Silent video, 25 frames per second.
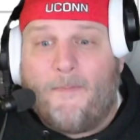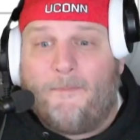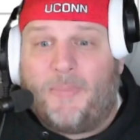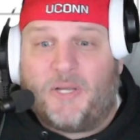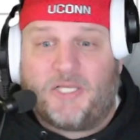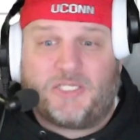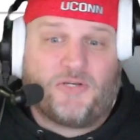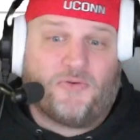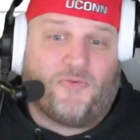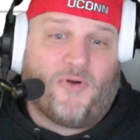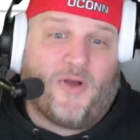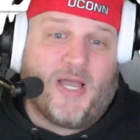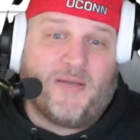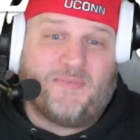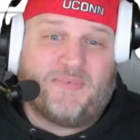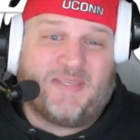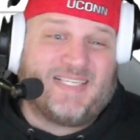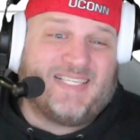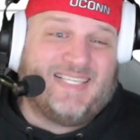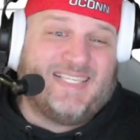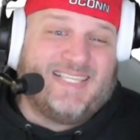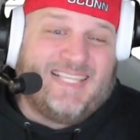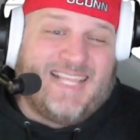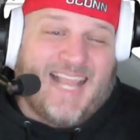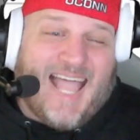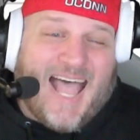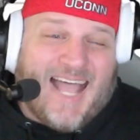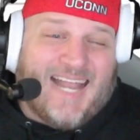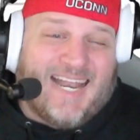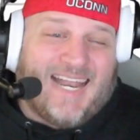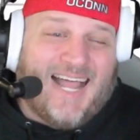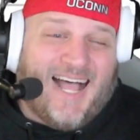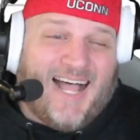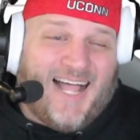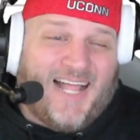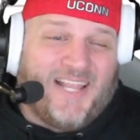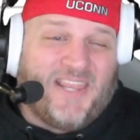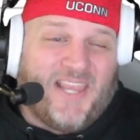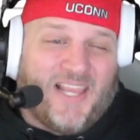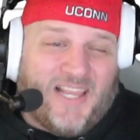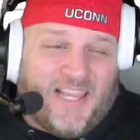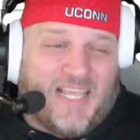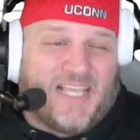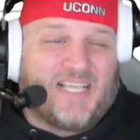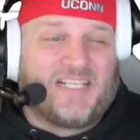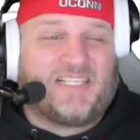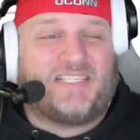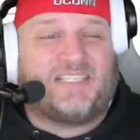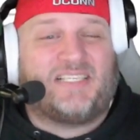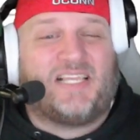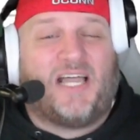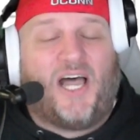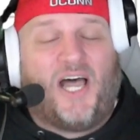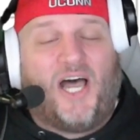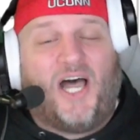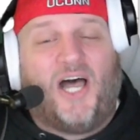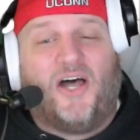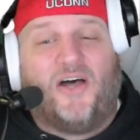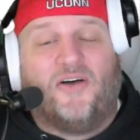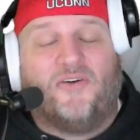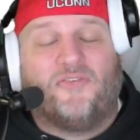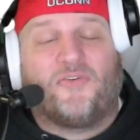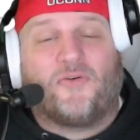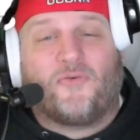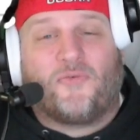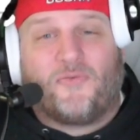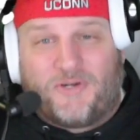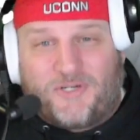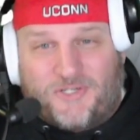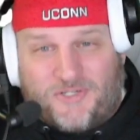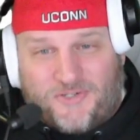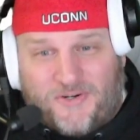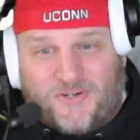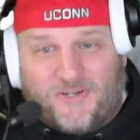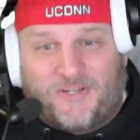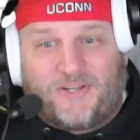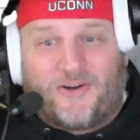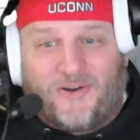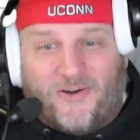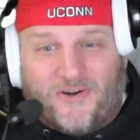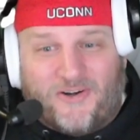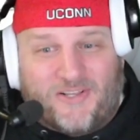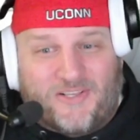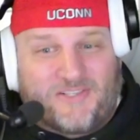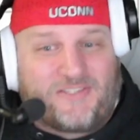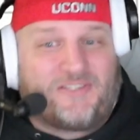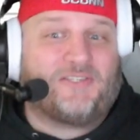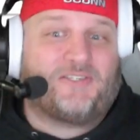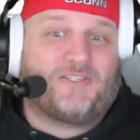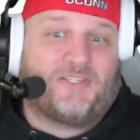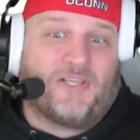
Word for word: Busta Rhymes is not on the list of restricted artists,